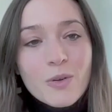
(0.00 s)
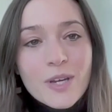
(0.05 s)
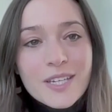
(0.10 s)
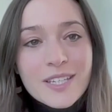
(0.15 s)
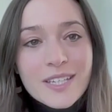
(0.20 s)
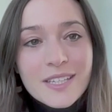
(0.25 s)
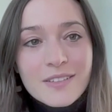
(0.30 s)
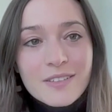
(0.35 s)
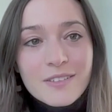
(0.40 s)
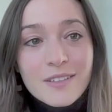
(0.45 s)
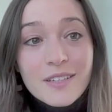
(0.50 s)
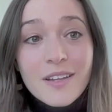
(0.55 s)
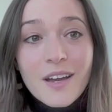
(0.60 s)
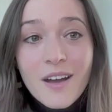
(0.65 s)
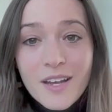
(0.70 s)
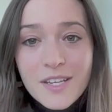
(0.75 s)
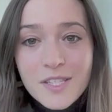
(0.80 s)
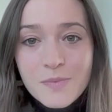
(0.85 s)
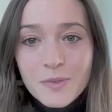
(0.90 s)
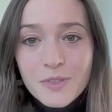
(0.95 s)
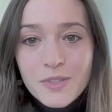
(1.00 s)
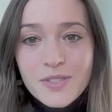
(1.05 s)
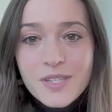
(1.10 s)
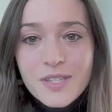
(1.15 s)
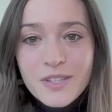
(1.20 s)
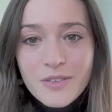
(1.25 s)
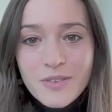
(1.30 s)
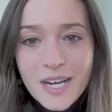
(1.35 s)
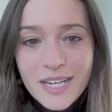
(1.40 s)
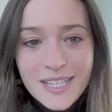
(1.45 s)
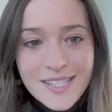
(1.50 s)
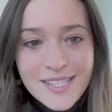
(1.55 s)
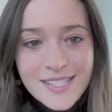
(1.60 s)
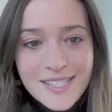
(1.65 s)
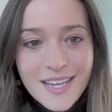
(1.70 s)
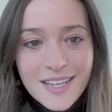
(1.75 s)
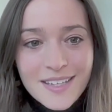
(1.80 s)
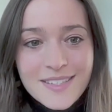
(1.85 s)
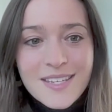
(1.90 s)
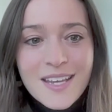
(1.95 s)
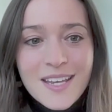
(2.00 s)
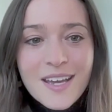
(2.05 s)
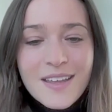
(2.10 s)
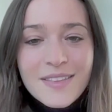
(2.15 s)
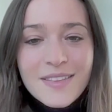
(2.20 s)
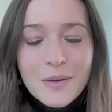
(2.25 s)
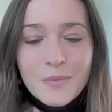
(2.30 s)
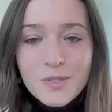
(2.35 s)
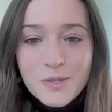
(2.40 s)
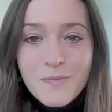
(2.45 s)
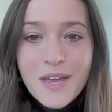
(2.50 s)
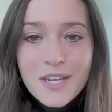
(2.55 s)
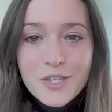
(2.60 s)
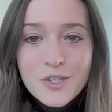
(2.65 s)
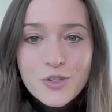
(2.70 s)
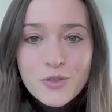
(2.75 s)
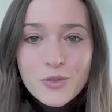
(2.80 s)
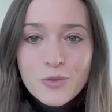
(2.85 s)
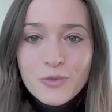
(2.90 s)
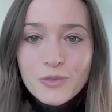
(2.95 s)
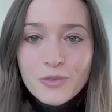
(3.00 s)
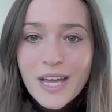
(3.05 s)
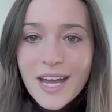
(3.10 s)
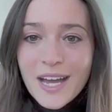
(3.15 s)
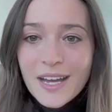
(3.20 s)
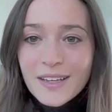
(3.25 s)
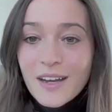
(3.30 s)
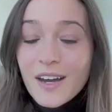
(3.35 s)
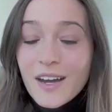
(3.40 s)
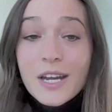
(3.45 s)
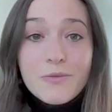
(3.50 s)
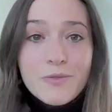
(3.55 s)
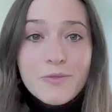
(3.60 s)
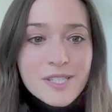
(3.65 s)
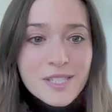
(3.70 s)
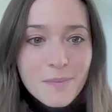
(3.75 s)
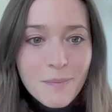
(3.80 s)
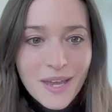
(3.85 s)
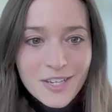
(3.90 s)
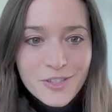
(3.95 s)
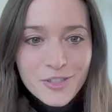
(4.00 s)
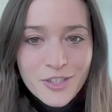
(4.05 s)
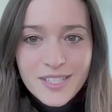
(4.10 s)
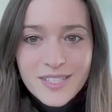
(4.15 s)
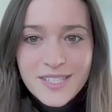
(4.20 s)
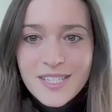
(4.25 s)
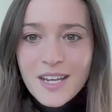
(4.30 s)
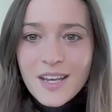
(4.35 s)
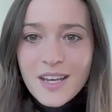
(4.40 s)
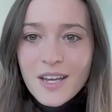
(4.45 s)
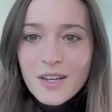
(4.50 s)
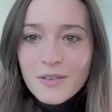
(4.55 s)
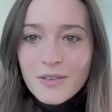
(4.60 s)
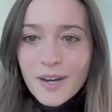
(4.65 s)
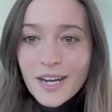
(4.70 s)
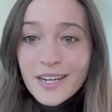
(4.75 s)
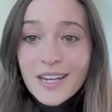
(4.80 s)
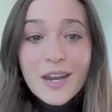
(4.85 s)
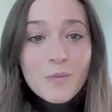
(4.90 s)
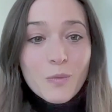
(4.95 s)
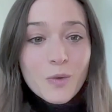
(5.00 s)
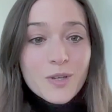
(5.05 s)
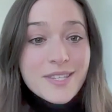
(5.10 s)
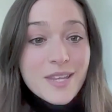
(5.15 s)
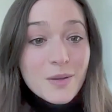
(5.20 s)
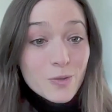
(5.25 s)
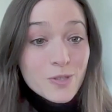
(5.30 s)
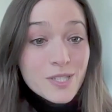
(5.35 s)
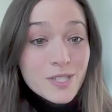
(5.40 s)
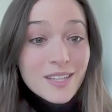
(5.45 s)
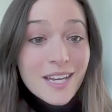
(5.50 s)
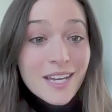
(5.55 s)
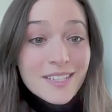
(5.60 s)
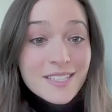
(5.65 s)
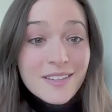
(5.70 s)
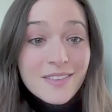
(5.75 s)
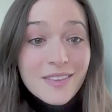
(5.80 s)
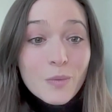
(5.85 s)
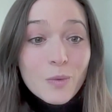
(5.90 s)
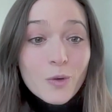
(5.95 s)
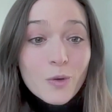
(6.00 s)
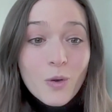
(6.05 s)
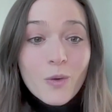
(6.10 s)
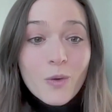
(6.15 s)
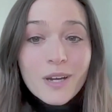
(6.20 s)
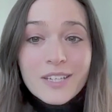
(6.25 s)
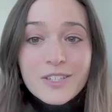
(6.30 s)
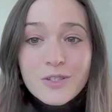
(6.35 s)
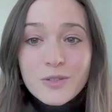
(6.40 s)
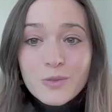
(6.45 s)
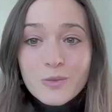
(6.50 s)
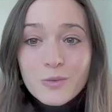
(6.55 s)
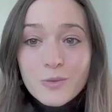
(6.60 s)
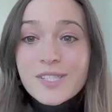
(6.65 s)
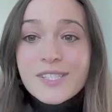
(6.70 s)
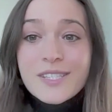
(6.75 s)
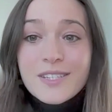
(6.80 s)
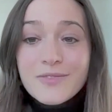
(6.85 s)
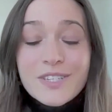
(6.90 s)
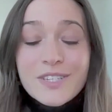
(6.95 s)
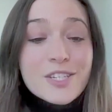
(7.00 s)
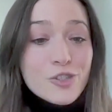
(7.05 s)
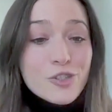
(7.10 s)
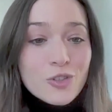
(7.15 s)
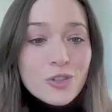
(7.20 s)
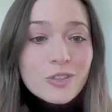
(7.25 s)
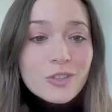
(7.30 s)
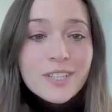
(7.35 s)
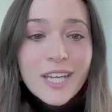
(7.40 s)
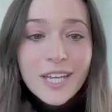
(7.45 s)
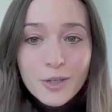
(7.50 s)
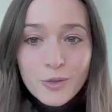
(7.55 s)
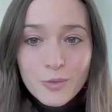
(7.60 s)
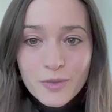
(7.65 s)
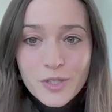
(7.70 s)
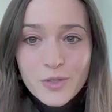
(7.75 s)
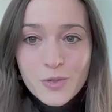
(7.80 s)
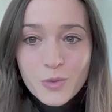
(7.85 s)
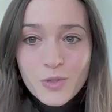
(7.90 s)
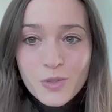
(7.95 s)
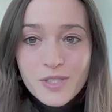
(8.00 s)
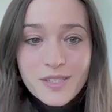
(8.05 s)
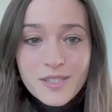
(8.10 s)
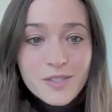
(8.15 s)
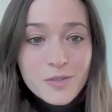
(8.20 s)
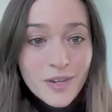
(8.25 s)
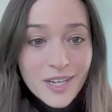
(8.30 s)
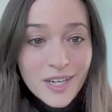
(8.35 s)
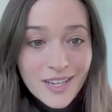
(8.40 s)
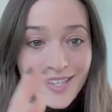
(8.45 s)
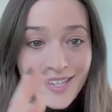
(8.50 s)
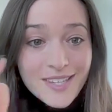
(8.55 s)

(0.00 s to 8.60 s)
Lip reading: here in the hospitals in the United States that was meant to flag high-risk patients, right? And once they were selected, they were going to receive additional care resources, right? And the